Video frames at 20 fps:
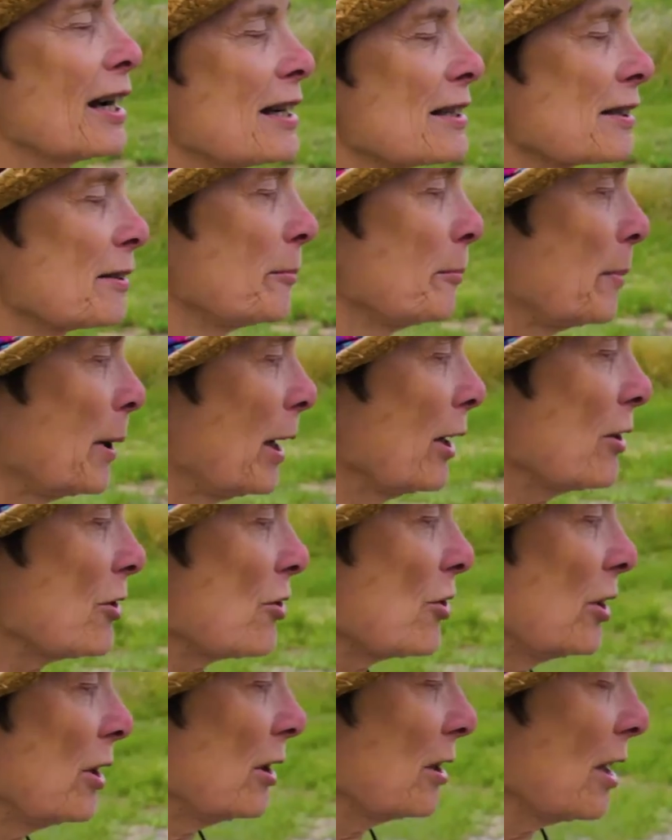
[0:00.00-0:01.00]
has
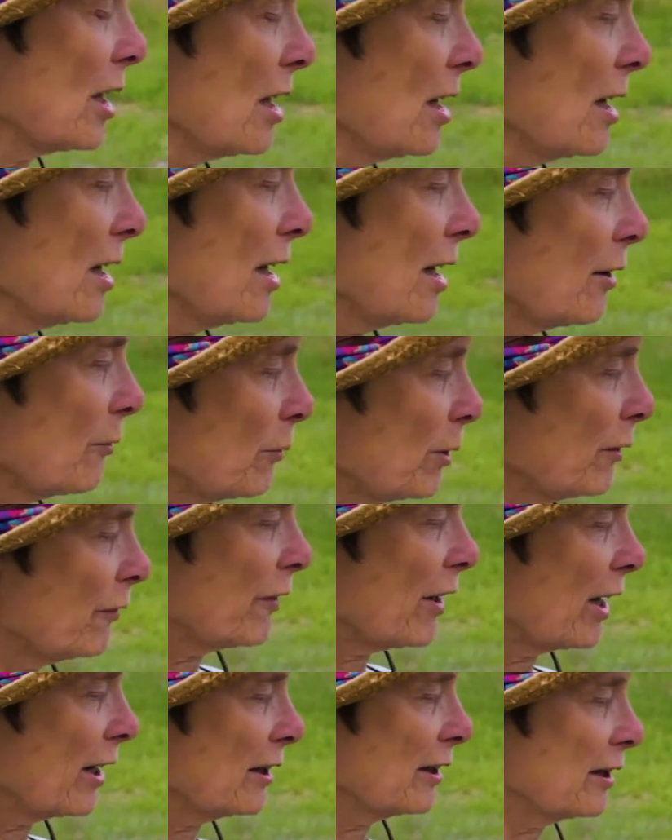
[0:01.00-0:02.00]
embellished it and
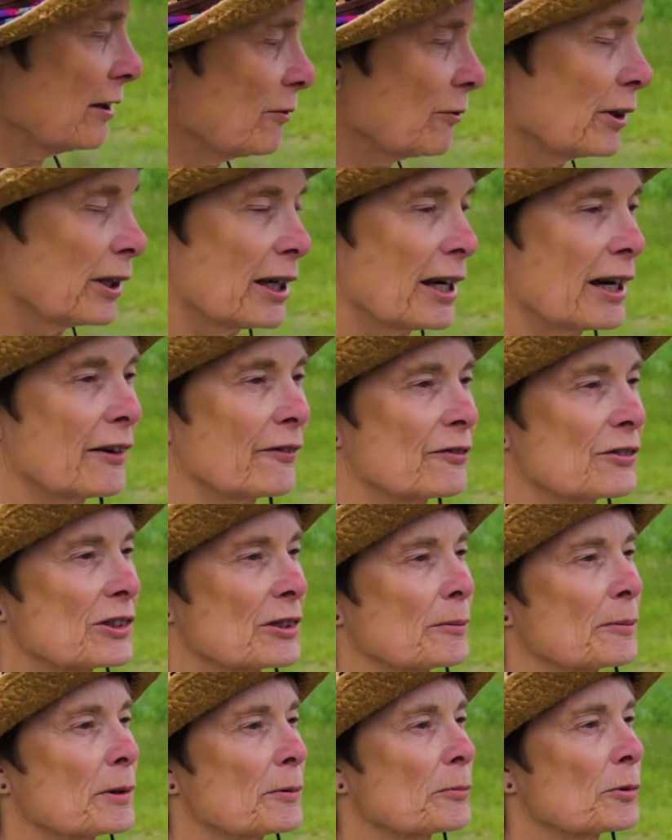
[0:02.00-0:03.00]
refined it. We have
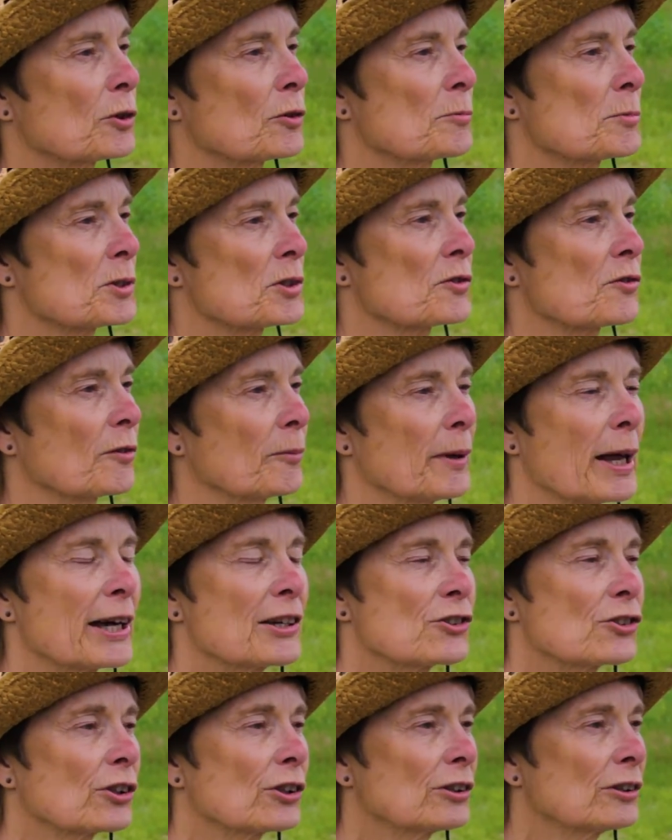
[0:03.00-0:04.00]
some improvements from
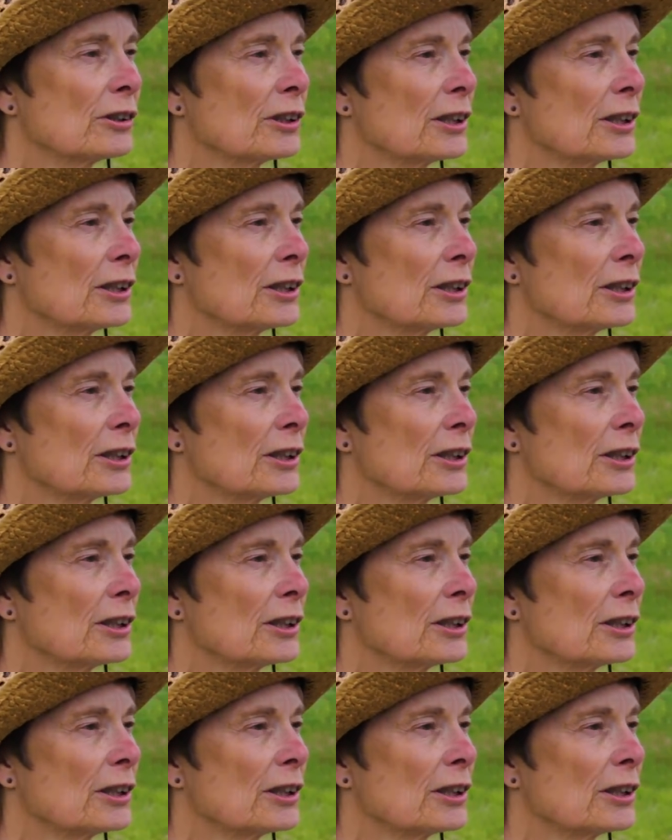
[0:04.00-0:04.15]
last year.